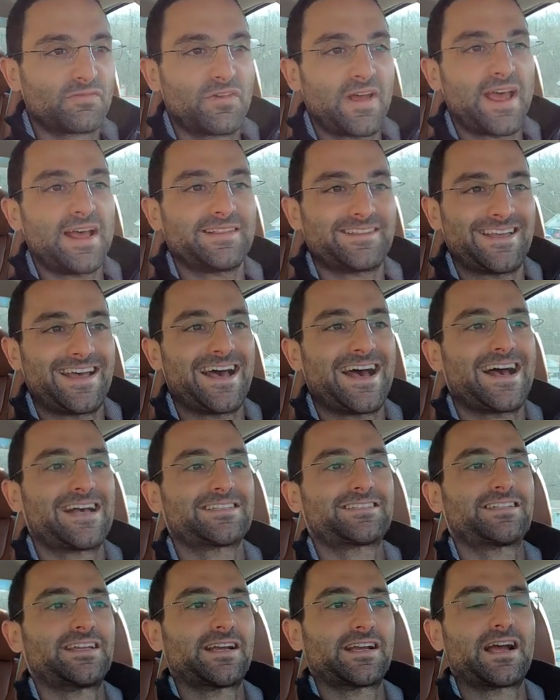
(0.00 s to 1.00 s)

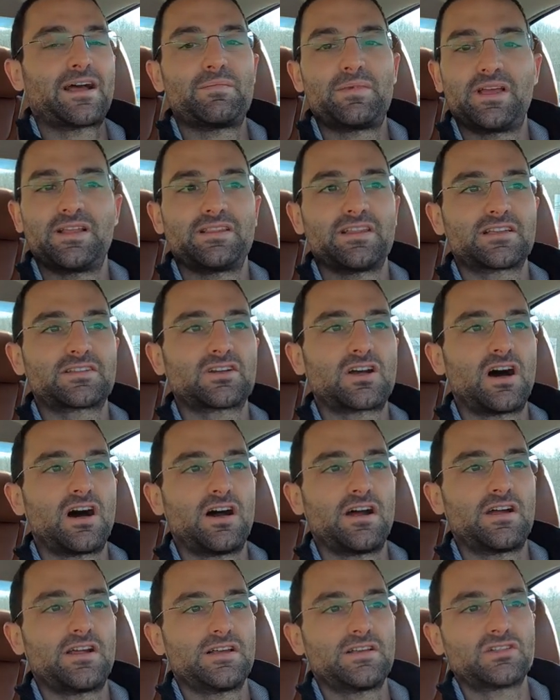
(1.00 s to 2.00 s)
fantastic. I mean, this
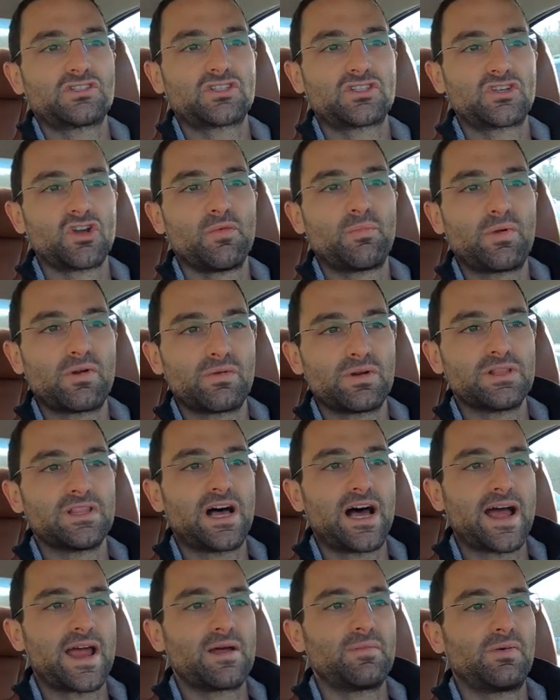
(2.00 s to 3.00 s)
car, super
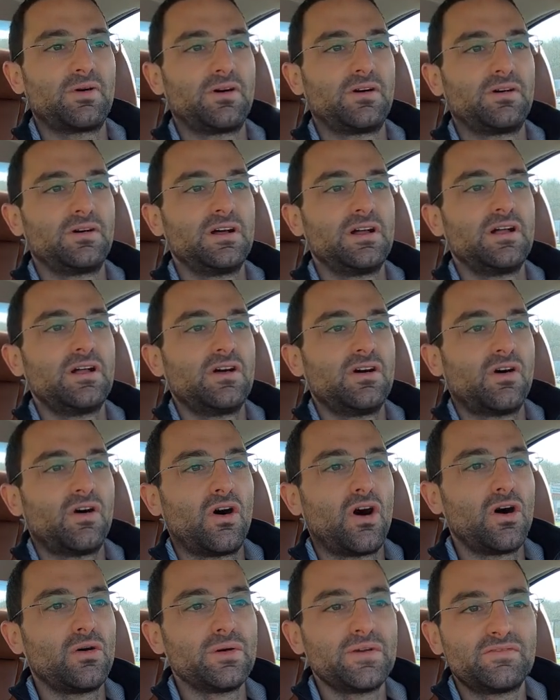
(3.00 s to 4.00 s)
reliable,
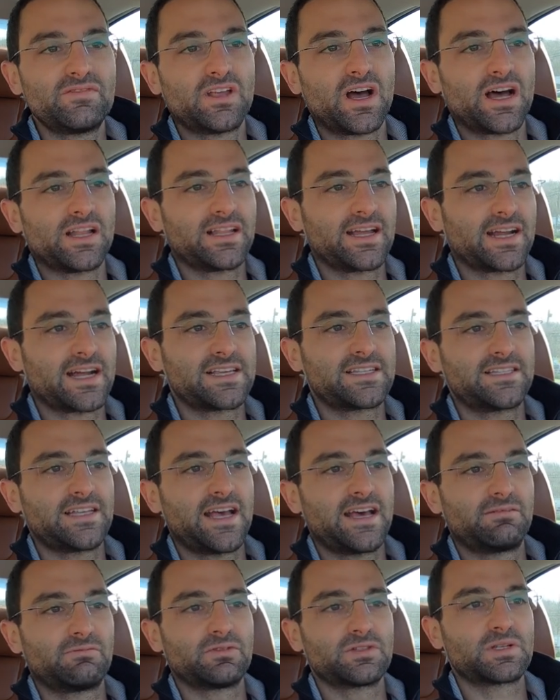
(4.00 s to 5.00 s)
always done, like I
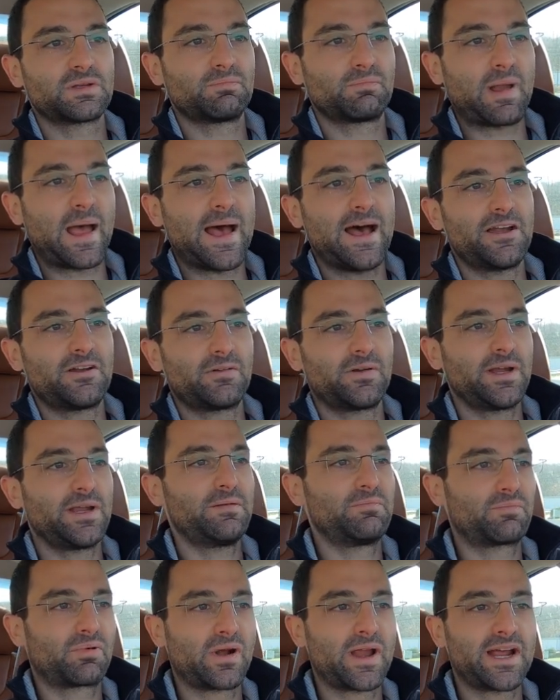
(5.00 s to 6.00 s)
said, with the
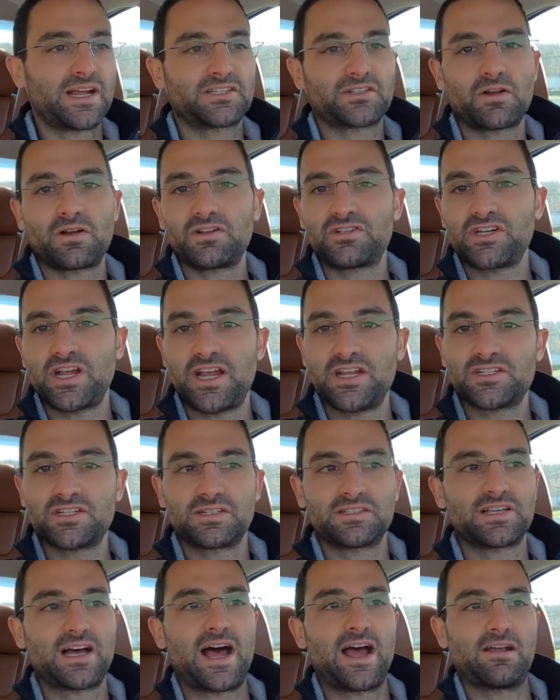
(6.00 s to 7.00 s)
battery, brakes, oil change,
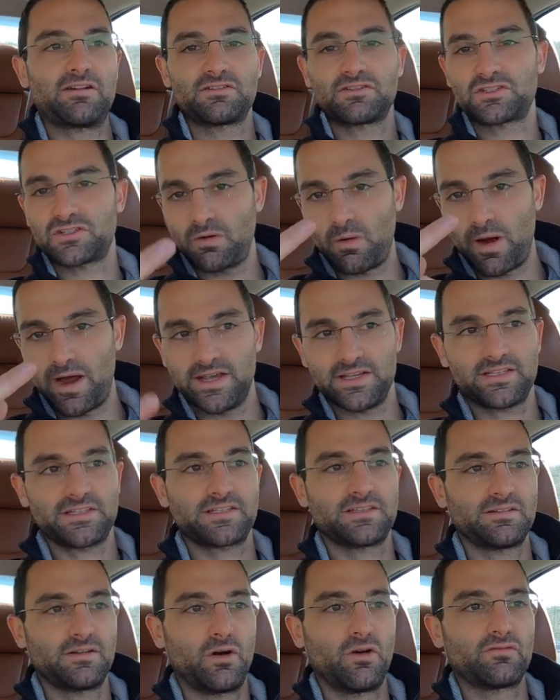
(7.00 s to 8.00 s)
and tires twice,
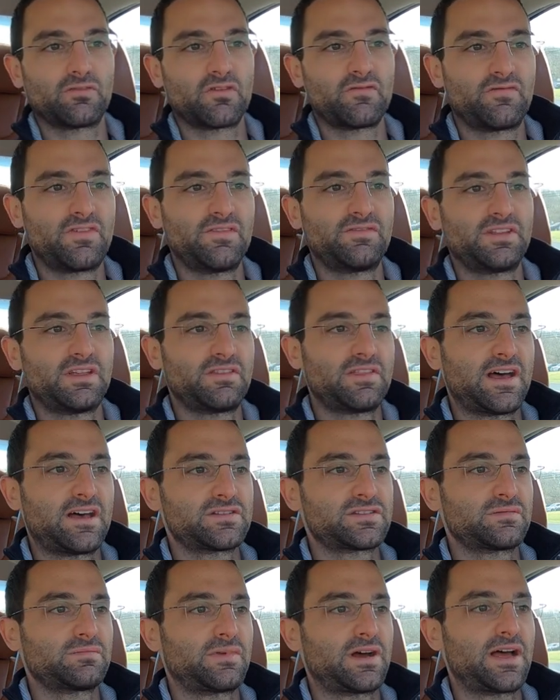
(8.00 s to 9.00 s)
over
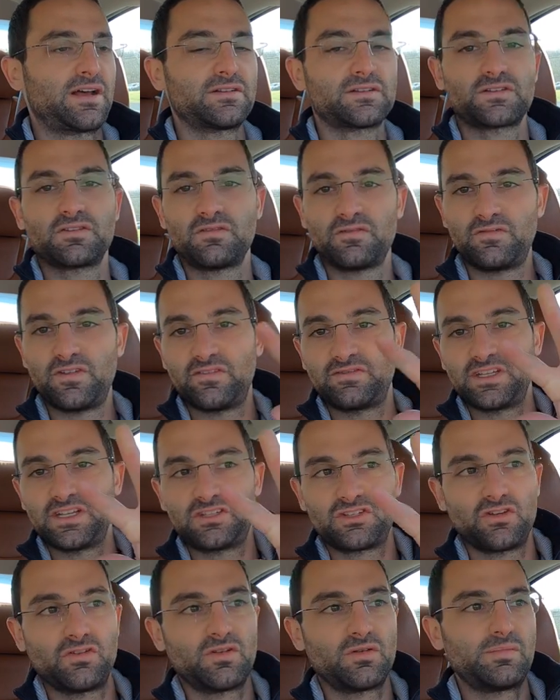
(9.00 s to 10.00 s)
50,000 miles,
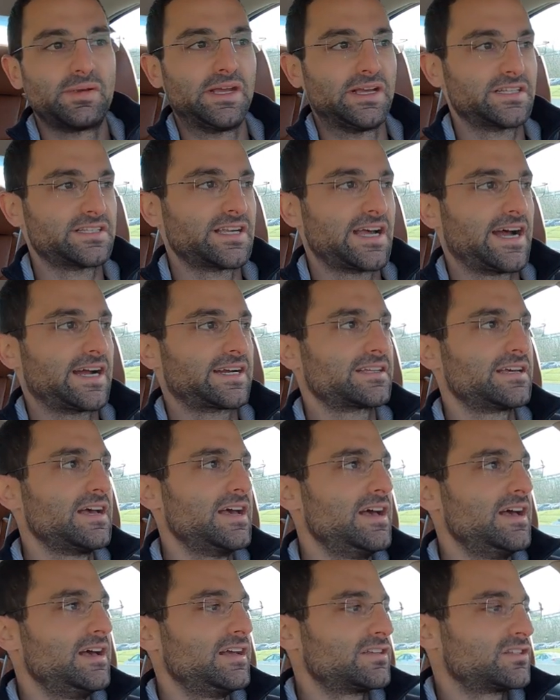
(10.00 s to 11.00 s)
52 to be exact.
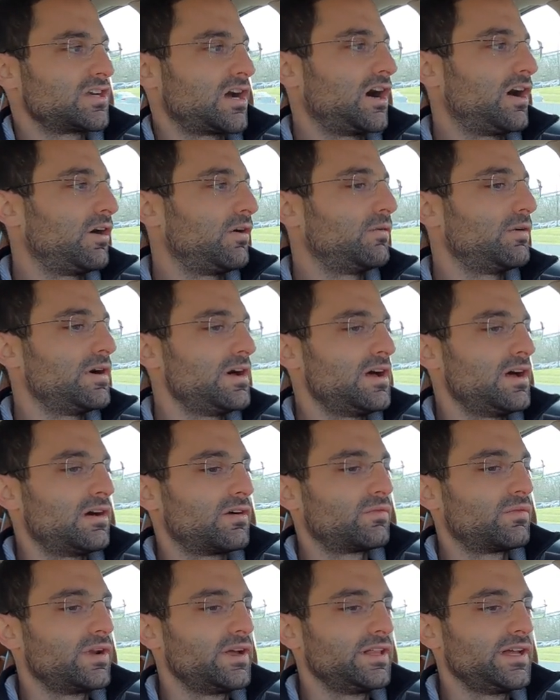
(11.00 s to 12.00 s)
So,
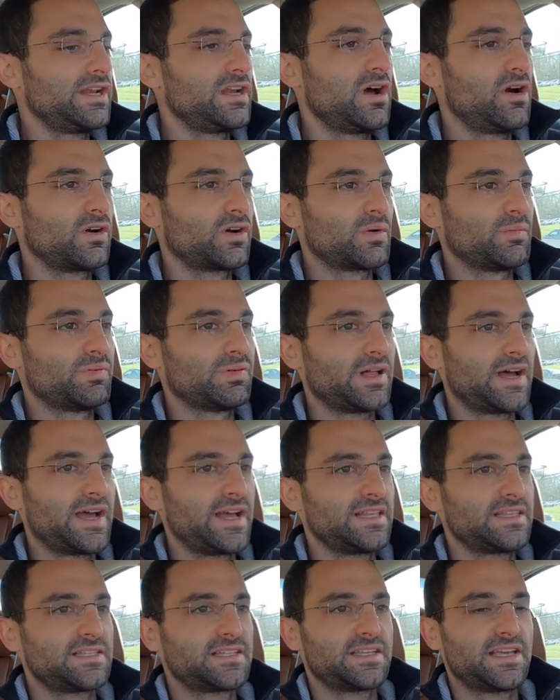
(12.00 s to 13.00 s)
really no
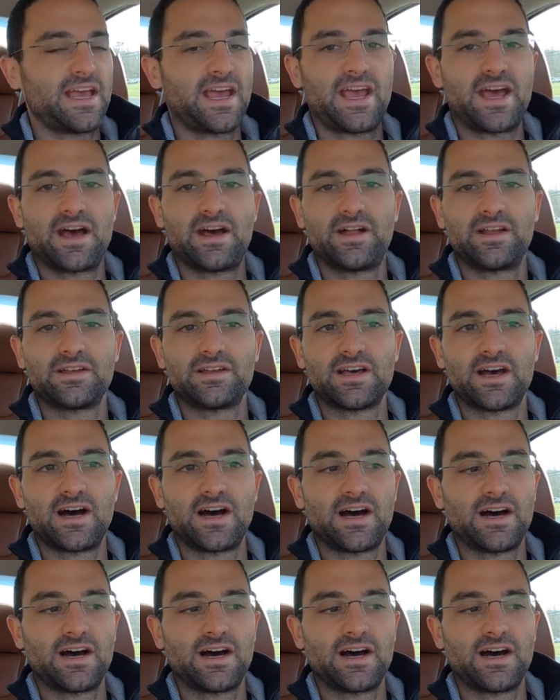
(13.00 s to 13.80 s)
complaints, and